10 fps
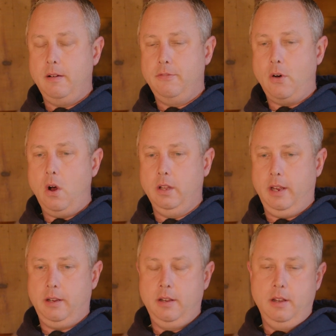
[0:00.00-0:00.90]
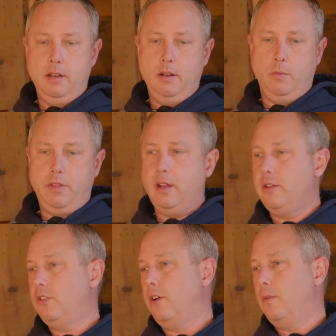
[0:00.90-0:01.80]
falling within
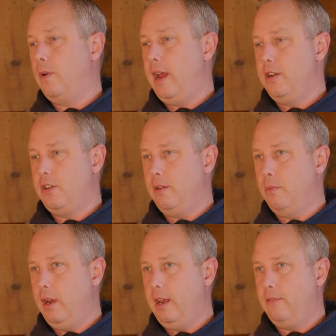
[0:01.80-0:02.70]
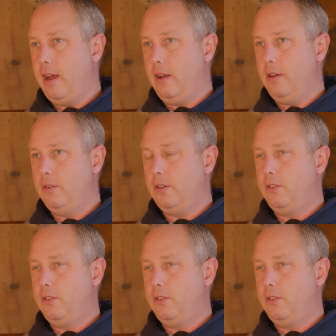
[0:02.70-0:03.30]
a certain range of the breeding values.